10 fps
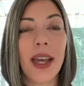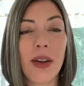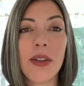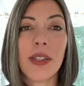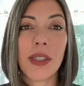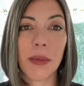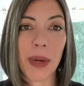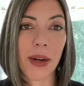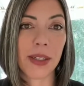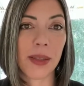down into the
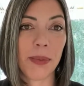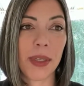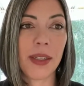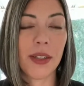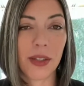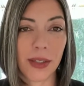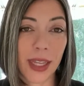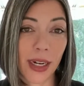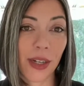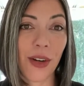
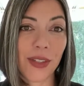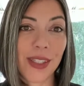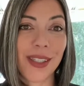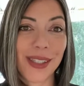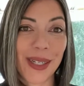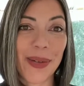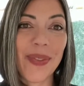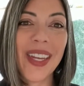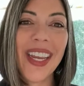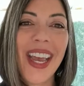parasympathetic nervous system